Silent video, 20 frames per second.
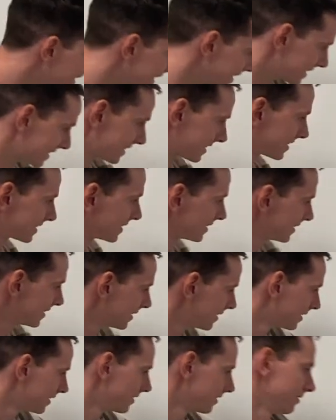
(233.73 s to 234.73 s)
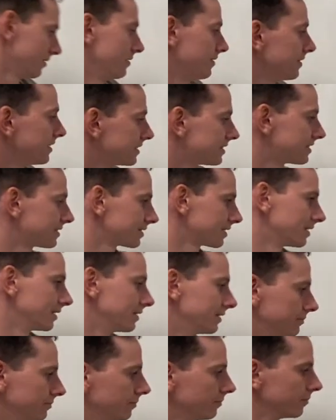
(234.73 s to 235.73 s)
this
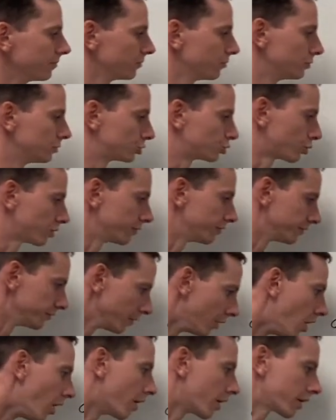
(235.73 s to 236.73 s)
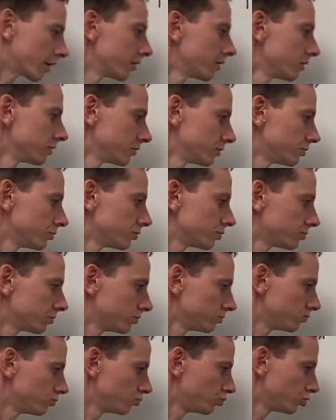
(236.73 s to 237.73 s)
sort of long
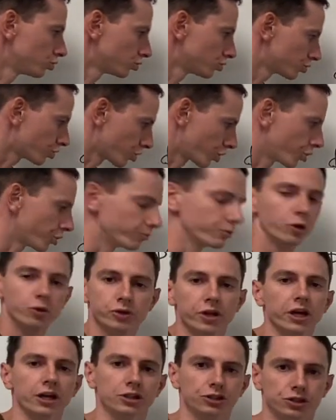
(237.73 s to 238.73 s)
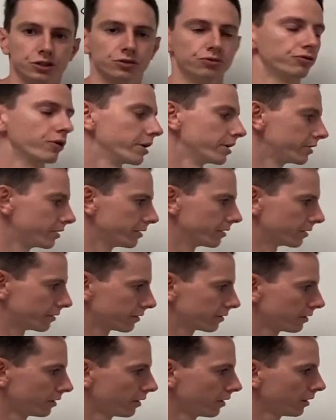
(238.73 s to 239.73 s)
term notation right
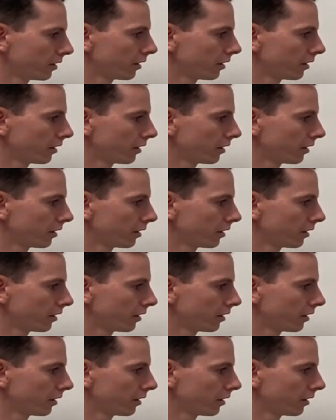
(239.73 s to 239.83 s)
here.